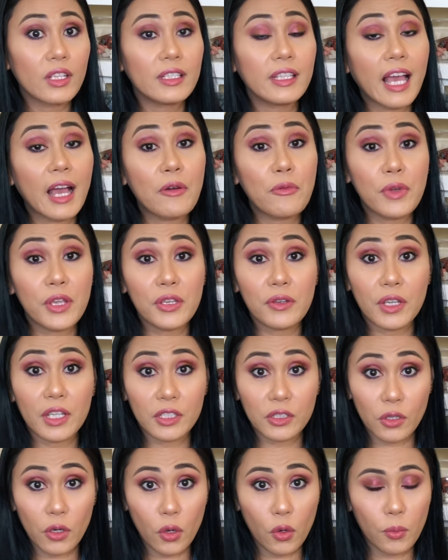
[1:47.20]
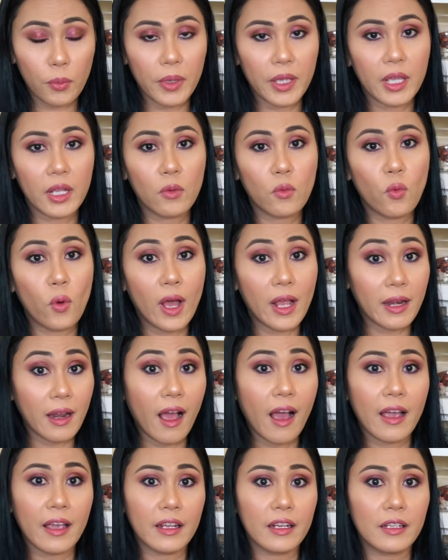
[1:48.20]
That way you get to open one
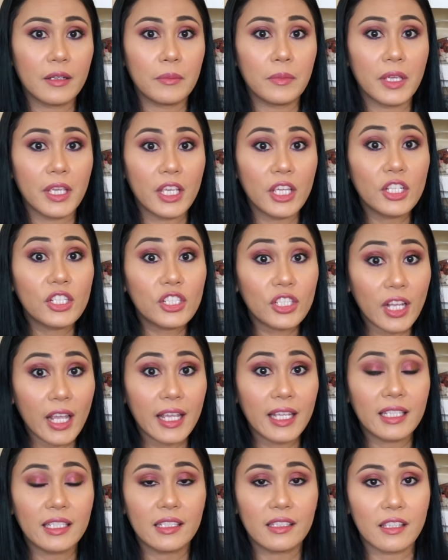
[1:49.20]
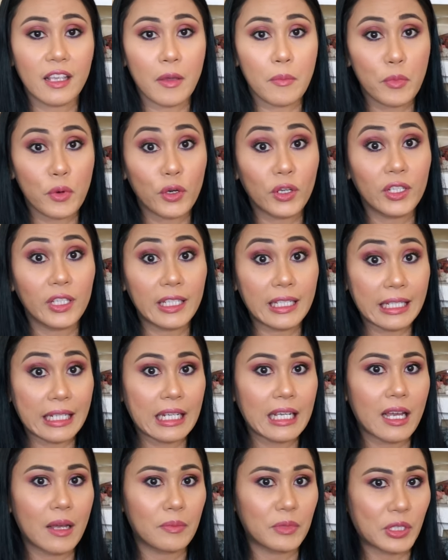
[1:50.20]
item each day in December
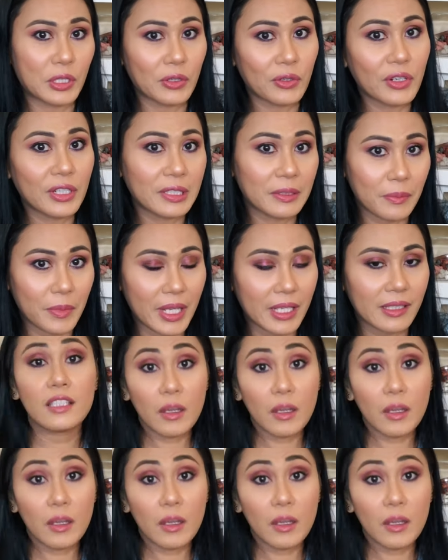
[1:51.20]
leading up to Christmas.